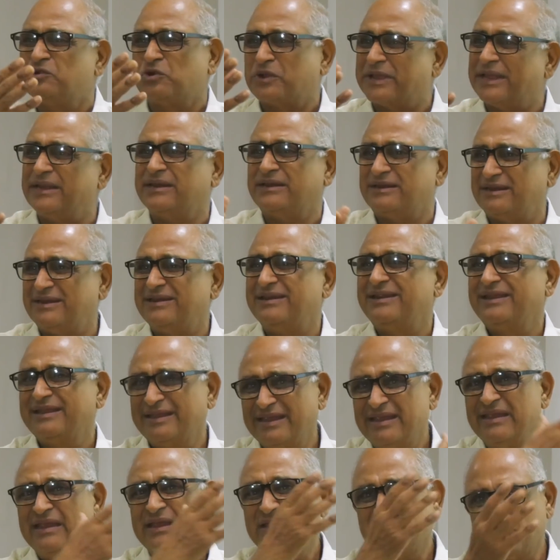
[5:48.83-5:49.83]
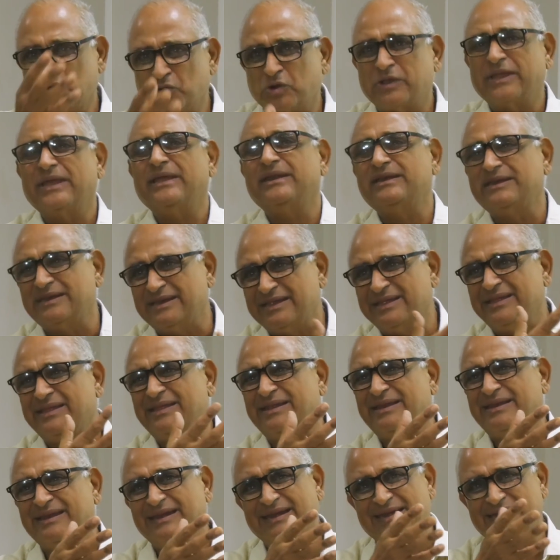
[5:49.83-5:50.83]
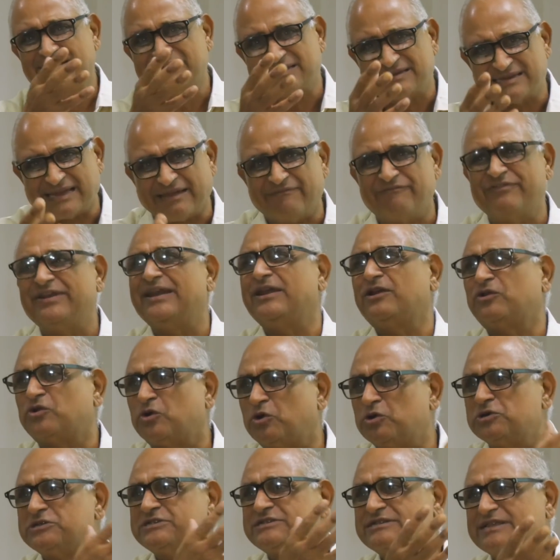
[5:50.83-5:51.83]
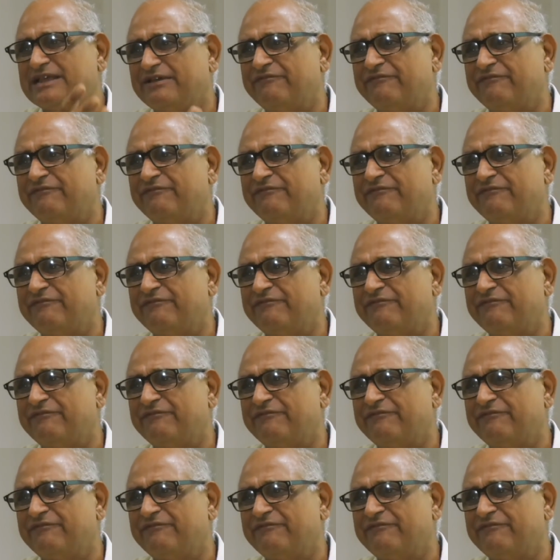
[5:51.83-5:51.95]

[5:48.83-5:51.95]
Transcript: You can, you can read several quotes,